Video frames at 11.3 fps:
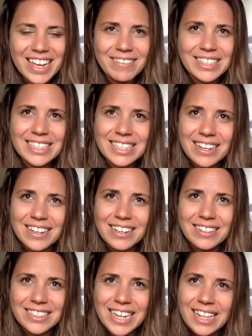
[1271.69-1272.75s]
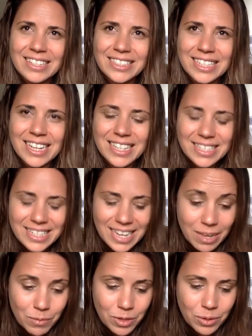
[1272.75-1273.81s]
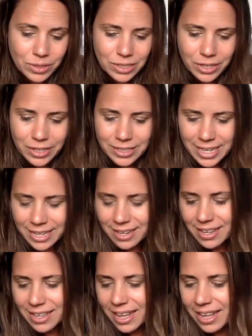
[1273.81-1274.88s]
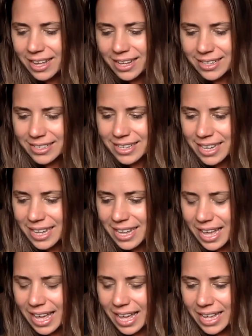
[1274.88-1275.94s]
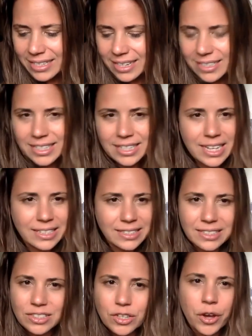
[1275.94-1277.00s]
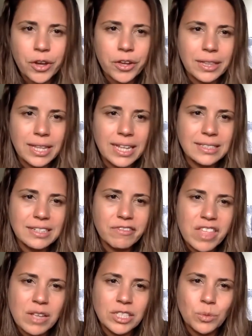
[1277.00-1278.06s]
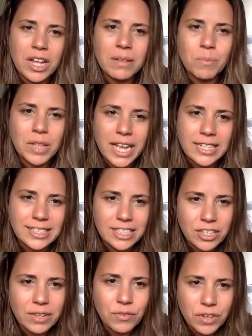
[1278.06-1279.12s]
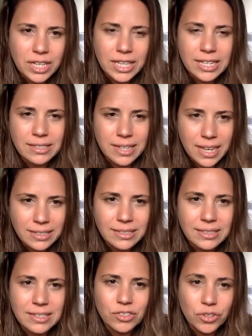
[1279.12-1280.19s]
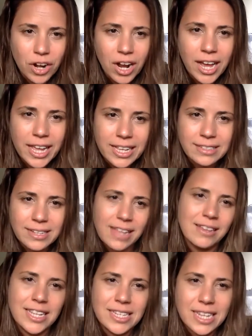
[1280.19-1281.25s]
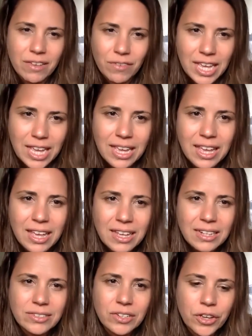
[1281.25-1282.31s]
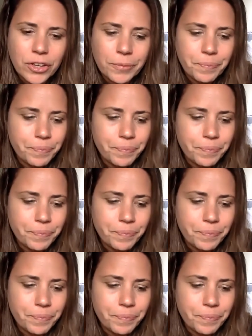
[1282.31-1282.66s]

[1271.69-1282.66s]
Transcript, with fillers: It was so challenging. Like the team looked so down parted and I said, let's just go. Let's just, there's one place you can really test and try is NITV. So yeah.